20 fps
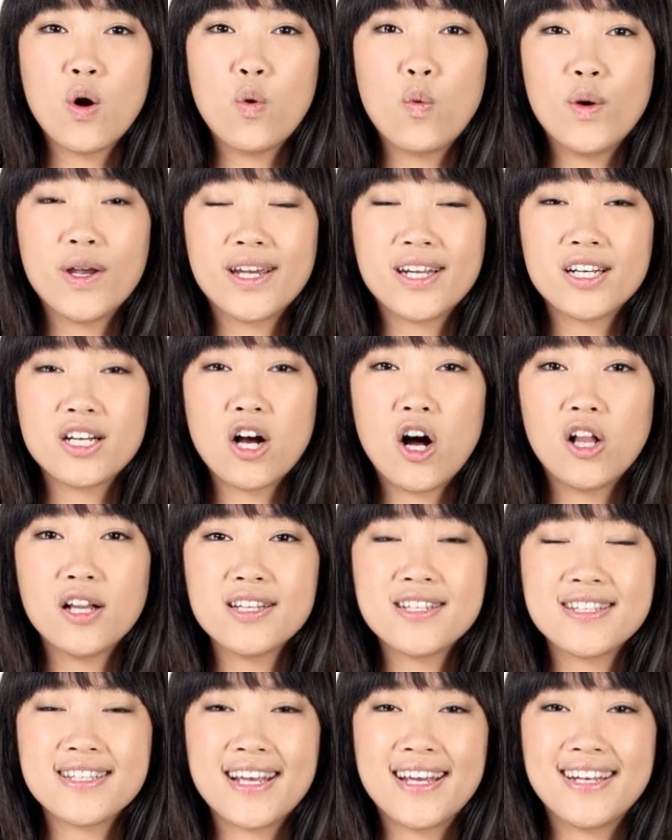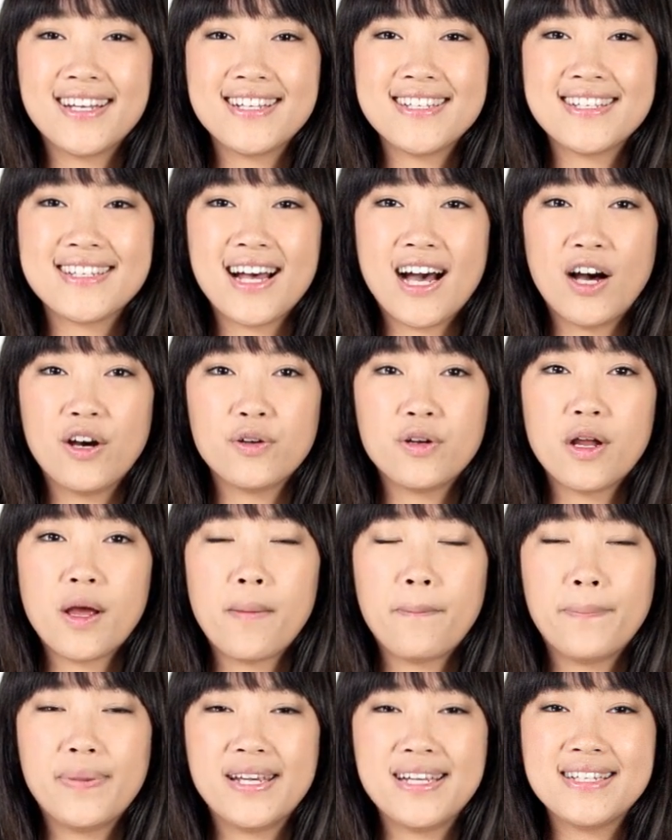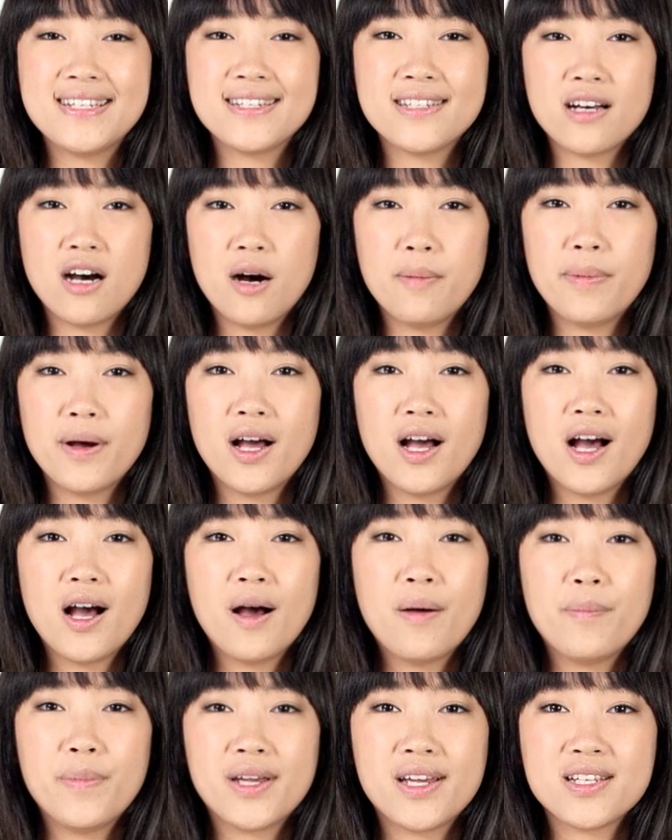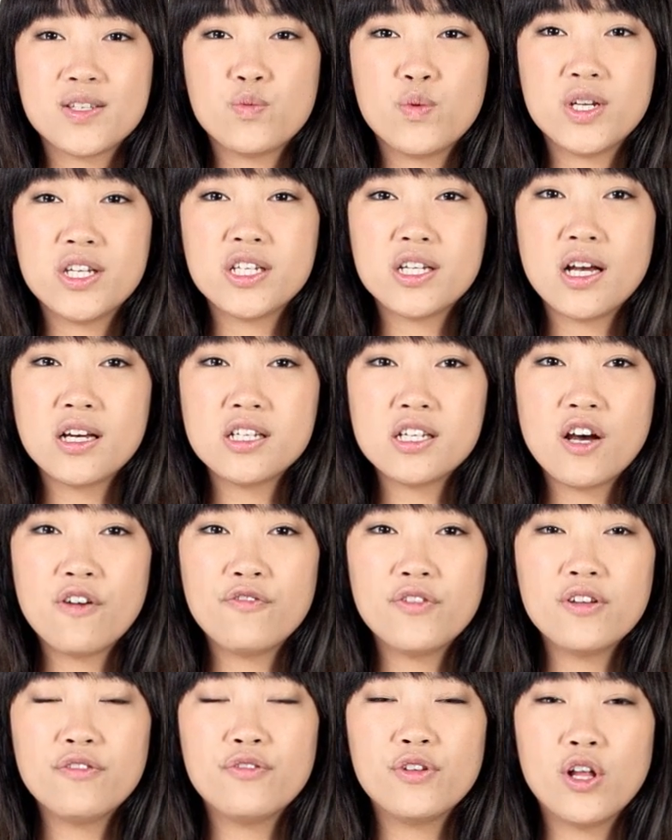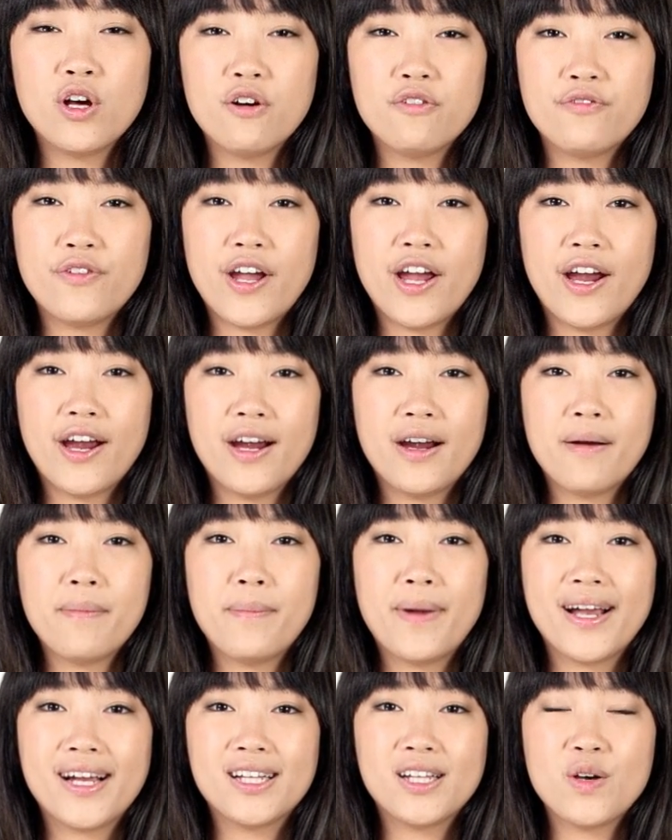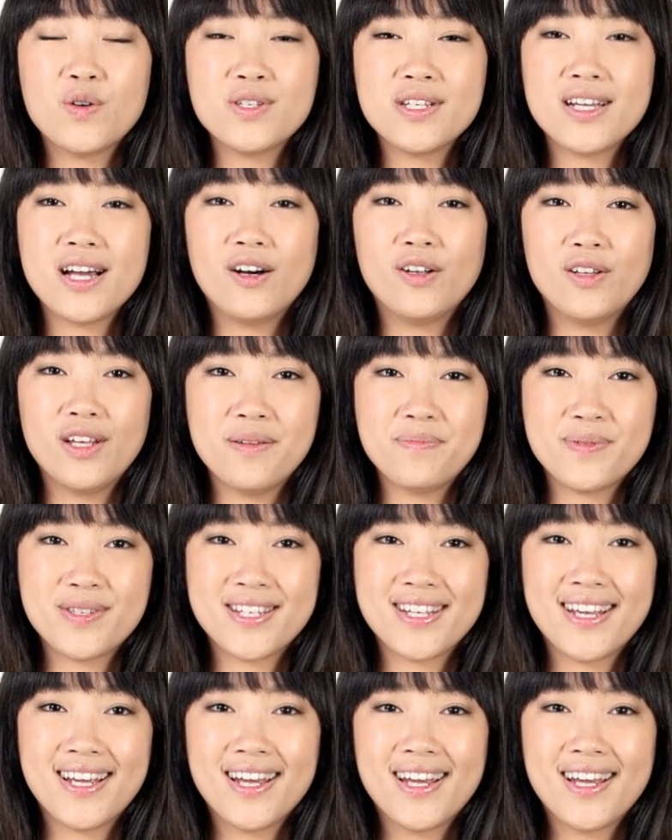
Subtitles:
We can call its ending sound P stop because we shut off the flow of air by closing our lips.